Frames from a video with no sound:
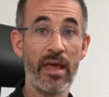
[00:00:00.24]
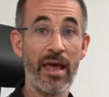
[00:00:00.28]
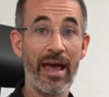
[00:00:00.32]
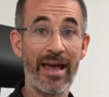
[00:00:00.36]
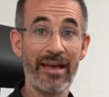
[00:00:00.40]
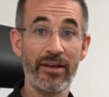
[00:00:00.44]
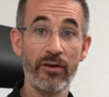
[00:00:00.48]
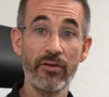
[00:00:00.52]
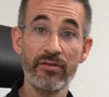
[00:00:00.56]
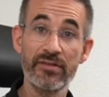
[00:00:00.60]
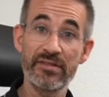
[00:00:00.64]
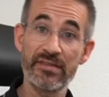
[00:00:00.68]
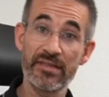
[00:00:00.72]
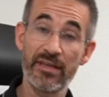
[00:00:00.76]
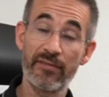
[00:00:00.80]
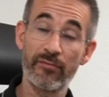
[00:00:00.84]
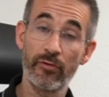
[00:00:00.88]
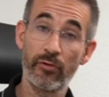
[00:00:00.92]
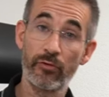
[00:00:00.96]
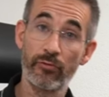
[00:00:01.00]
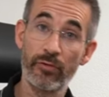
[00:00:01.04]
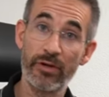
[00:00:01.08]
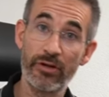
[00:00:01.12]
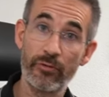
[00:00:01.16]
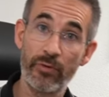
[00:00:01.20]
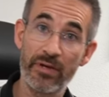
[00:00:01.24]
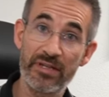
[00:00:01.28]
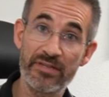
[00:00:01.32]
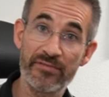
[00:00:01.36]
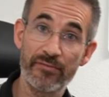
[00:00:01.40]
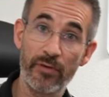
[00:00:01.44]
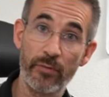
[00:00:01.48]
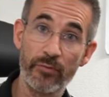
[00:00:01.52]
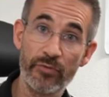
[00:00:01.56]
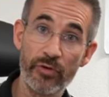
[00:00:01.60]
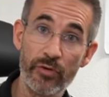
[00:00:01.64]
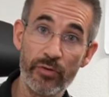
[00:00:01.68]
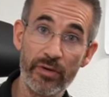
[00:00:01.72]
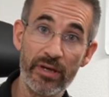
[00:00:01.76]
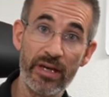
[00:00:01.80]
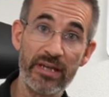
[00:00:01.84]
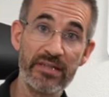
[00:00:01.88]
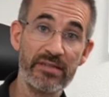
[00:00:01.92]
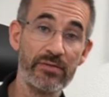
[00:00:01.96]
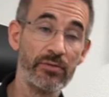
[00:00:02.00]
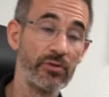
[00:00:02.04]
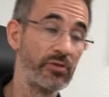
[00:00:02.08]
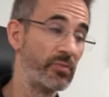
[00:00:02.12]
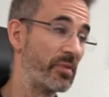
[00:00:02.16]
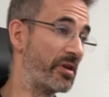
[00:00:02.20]
I got several requests from you guys
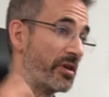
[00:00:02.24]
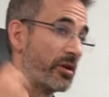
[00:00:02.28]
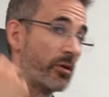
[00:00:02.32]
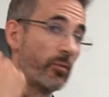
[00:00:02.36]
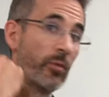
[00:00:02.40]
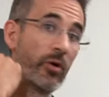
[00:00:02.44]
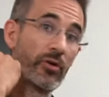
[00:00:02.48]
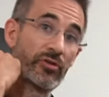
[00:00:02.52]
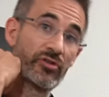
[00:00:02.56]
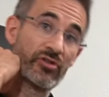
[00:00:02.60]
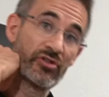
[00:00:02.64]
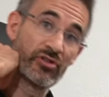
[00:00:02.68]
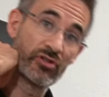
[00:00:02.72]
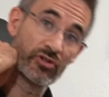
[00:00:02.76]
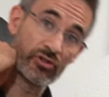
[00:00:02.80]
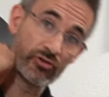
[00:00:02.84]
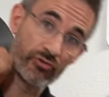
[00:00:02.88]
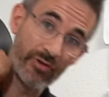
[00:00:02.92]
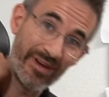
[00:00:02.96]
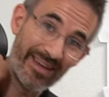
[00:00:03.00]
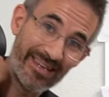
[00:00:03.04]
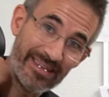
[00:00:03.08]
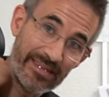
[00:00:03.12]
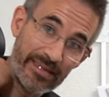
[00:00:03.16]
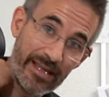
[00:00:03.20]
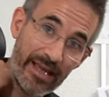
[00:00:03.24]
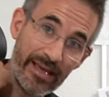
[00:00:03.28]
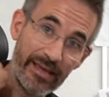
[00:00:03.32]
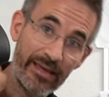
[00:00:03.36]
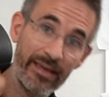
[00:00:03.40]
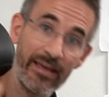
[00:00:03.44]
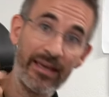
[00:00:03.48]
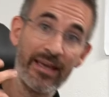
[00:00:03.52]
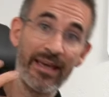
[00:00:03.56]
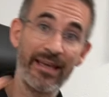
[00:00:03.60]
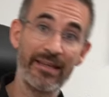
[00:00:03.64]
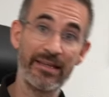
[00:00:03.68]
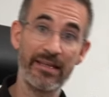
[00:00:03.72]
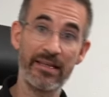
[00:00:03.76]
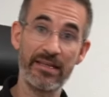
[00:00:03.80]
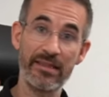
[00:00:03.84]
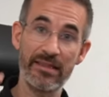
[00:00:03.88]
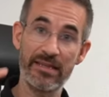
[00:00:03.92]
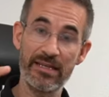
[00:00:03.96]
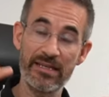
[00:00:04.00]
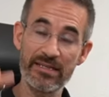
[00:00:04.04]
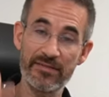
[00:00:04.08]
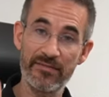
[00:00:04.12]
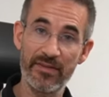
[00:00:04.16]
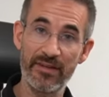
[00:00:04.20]
to speak about straight neck, and in
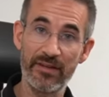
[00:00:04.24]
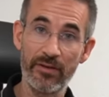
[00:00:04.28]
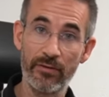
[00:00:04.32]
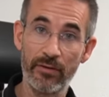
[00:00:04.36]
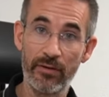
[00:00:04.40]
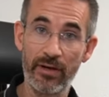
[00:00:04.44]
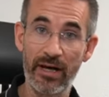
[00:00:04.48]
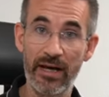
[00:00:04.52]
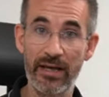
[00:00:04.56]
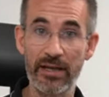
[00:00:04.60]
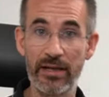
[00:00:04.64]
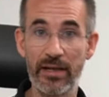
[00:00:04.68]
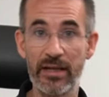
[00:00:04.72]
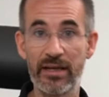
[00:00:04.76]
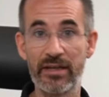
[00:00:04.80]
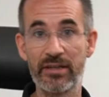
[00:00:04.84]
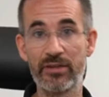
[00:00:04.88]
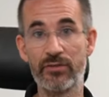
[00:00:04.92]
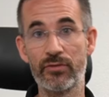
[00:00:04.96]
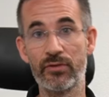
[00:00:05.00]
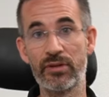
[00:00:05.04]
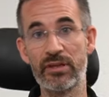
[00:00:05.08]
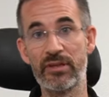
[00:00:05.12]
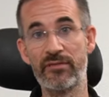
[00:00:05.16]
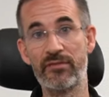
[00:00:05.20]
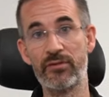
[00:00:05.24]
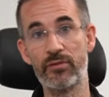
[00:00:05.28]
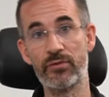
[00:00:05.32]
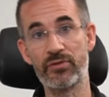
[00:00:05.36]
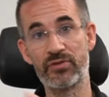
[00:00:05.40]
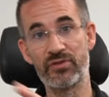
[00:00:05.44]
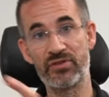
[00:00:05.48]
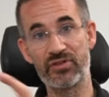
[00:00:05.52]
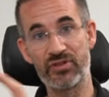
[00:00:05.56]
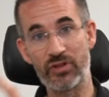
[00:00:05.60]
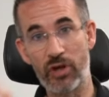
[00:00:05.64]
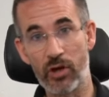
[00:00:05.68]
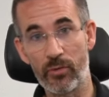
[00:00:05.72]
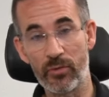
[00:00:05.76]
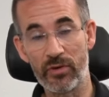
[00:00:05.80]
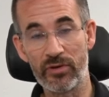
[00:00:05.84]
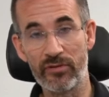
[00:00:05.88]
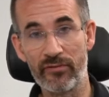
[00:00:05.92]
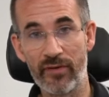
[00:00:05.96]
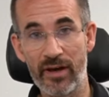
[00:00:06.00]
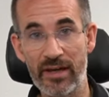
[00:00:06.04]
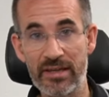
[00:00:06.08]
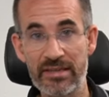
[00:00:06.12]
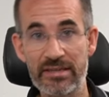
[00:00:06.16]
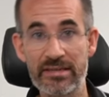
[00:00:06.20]
this video I'd like to give you some
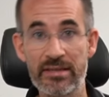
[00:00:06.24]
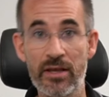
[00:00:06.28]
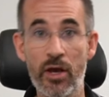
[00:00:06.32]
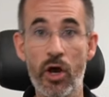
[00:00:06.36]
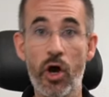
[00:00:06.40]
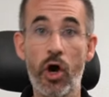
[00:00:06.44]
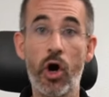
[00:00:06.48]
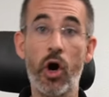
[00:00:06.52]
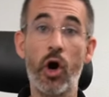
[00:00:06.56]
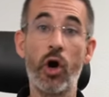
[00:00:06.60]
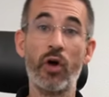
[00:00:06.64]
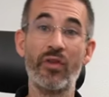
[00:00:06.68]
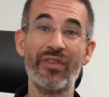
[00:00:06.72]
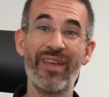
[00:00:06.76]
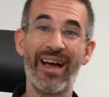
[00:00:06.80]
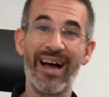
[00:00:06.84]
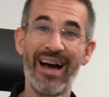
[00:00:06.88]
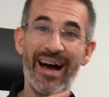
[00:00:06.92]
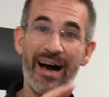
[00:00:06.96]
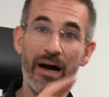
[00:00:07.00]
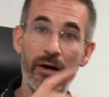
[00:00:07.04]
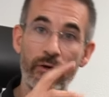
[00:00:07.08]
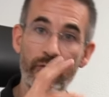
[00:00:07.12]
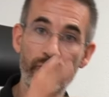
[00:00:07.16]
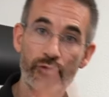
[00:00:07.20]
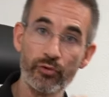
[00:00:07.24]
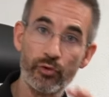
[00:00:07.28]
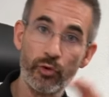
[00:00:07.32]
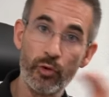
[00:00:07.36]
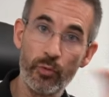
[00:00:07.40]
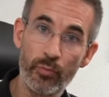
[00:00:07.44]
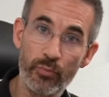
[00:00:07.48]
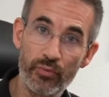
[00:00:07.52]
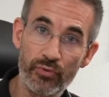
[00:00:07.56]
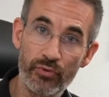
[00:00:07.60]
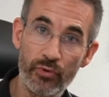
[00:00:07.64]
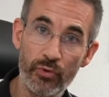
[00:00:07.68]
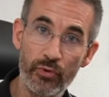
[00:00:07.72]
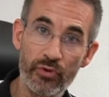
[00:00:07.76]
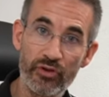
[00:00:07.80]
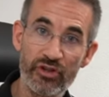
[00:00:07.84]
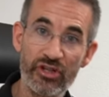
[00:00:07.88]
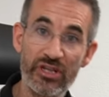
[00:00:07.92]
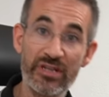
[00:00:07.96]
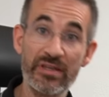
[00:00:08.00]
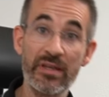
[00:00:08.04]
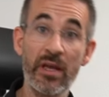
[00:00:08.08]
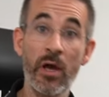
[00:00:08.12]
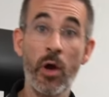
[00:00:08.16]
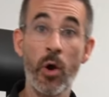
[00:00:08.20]
advice on how to approach
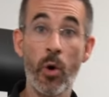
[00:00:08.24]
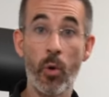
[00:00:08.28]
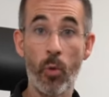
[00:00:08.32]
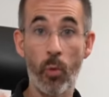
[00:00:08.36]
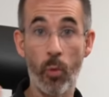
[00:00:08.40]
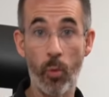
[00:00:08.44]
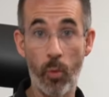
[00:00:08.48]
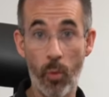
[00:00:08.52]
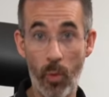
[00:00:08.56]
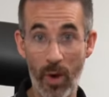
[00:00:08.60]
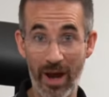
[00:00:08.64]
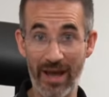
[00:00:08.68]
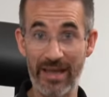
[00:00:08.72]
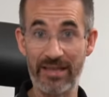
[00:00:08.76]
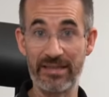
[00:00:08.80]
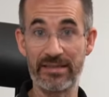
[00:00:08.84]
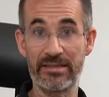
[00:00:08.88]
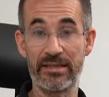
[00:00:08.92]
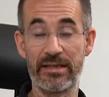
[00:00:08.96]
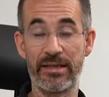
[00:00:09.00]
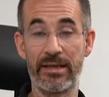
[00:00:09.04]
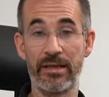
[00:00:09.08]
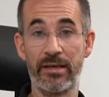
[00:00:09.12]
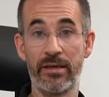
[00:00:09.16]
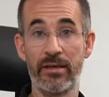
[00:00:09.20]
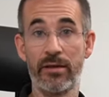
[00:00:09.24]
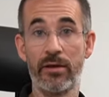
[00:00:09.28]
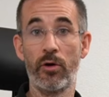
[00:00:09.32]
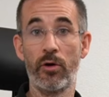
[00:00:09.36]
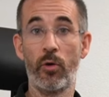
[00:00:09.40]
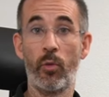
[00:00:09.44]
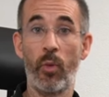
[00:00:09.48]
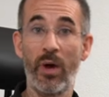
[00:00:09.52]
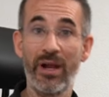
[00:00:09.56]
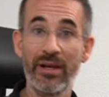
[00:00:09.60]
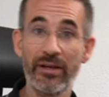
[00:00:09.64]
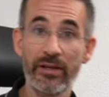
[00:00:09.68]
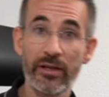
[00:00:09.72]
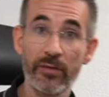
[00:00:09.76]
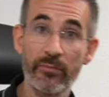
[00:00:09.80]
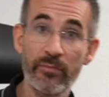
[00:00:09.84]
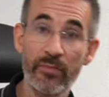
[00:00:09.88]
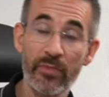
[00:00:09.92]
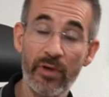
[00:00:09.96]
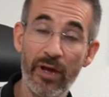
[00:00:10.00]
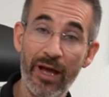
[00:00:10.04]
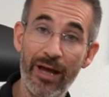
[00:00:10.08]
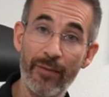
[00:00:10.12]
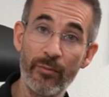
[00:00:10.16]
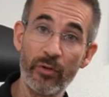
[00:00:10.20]
it wisely.
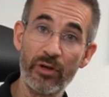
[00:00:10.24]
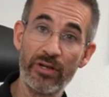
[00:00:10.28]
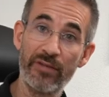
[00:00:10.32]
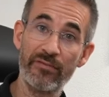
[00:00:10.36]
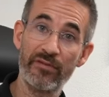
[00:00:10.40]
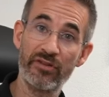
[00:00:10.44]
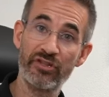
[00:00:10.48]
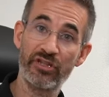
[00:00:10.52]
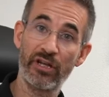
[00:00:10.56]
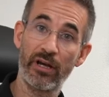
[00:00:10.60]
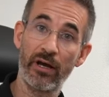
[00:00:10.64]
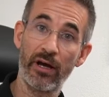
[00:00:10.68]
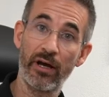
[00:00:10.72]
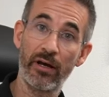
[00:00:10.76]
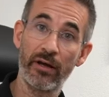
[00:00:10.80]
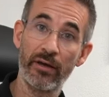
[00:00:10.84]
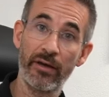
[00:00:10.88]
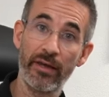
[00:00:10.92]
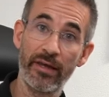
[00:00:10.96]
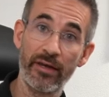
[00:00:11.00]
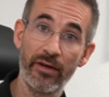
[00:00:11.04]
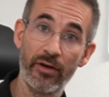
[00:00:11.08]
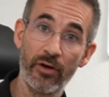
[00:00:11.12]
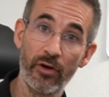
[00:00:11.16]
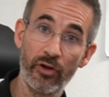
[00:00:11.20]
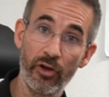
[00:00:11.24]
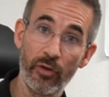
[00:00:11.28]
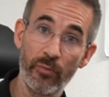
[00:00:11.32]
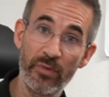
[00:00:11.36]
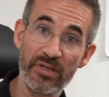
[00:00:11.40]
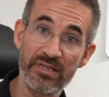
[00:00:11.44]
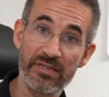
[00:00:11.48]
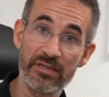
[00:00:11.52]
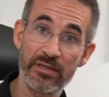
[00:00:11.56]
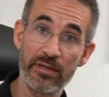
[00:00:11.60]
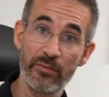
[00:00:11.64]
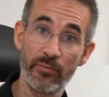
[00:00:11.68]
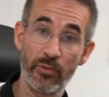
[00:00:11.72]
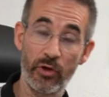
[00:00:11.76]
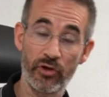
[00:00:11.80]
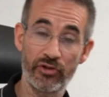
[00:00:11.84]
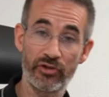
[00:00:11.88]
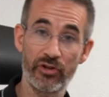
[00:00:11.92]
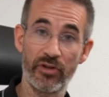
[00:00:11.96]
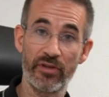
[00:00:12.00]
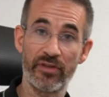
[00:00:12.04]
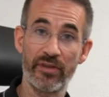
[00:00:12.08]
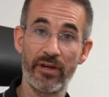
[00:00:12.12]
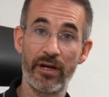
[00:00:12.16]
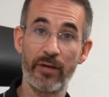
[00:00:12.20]
Welcome, I'm Olivier Girard, ergonomist,
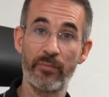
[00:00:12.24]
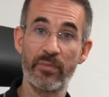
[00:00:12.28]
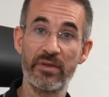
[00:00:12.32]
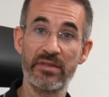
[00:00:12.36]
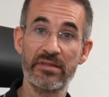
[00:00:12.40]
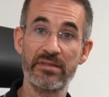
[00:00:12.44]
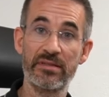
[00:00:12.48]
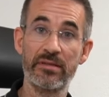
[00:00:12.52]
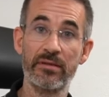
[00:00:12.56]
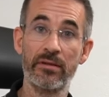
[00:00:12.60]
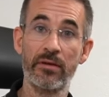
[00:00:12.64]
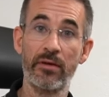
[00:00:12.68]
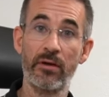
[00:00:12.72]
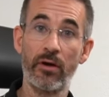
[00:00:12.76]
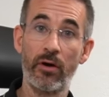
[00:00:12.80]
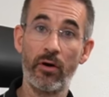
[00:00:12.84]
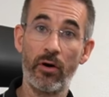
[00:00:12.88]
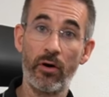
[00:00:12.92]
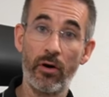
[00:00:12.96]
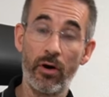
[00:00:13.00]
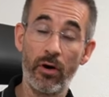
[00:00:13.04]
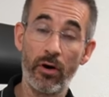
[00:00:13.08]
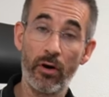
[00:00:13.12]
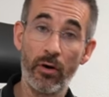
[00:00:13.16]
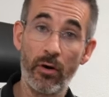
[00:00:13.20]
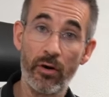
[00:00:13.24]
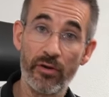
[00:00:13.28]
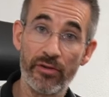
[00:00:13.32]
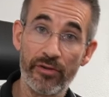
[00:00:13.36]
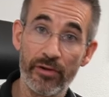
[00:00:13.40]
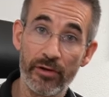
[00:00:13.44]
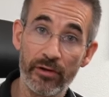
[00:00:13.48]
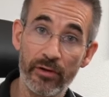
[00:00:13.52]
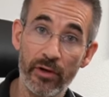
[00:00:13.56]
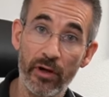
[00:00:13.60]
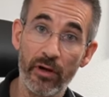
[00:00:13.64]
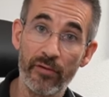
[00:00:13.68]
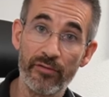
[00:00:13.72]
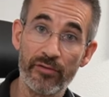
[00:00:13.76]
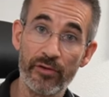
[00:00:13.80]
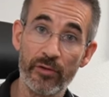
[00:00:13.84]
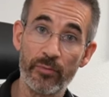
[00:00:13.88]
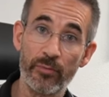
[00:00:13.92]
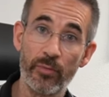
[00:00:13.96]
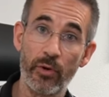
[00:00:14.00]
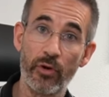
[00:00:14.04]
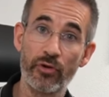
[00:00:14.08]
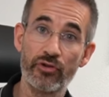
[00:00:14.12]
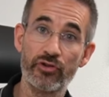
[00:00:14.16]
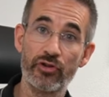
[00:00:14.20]
posture therapist, author of the
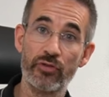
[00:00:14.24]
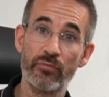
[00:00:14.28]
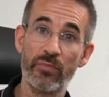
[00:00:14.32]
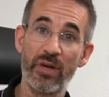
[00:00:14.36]
posture